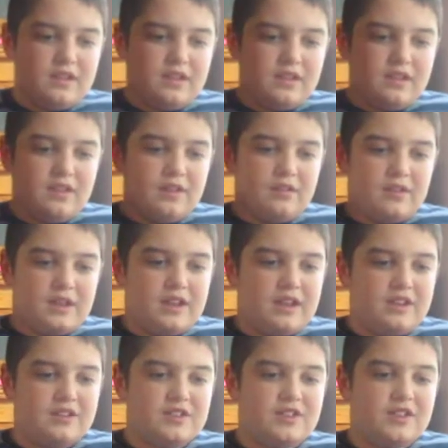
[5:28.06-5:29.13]
The
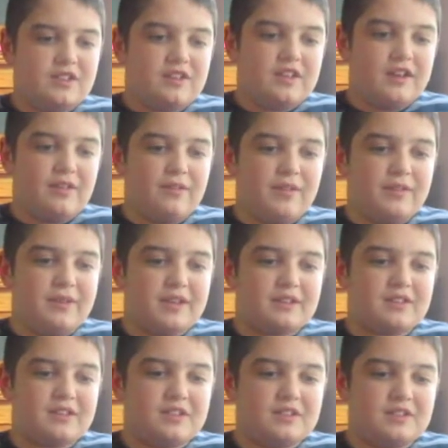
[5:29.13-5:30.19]
vacation that we
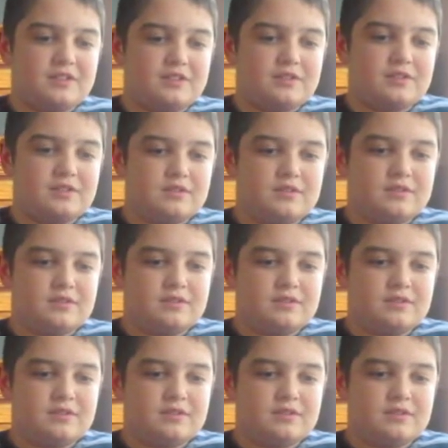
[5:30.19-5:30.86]
went on.